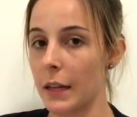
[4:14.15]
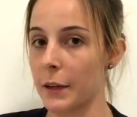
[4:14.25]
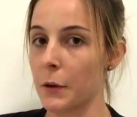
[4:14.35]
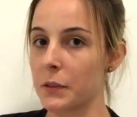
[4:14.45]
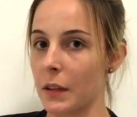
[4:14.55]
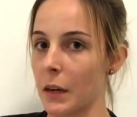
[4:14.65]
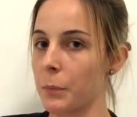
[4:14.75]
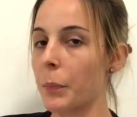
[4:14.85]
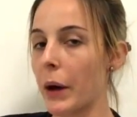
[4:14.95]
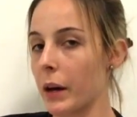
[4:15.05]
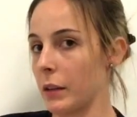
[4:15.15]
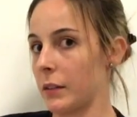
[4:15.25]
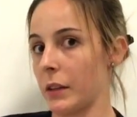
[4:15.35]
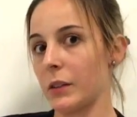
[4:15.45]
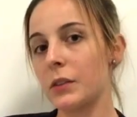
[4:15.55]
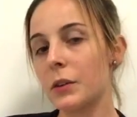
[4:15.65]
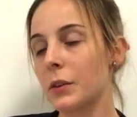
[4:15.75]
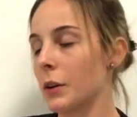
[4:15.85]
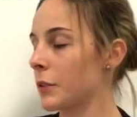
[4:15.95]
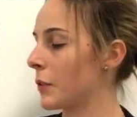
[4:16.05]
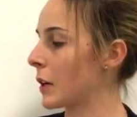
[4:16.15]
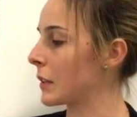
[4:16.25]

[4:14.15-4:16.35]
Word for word: glycosidic bonds. In sucrose for